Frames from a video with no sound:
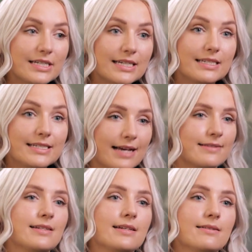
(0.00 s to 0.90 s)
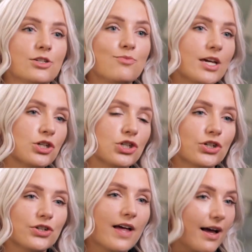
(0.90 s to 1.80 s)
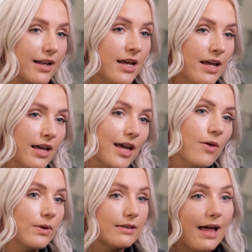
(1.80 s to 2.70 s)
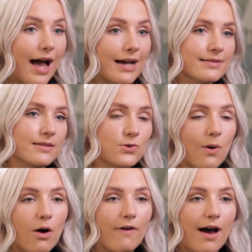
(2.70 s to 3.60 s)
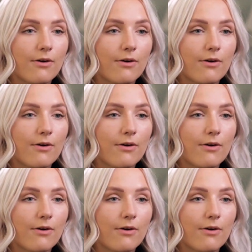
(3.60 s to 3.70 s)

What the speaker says: We did testing to make sure that it would last the 12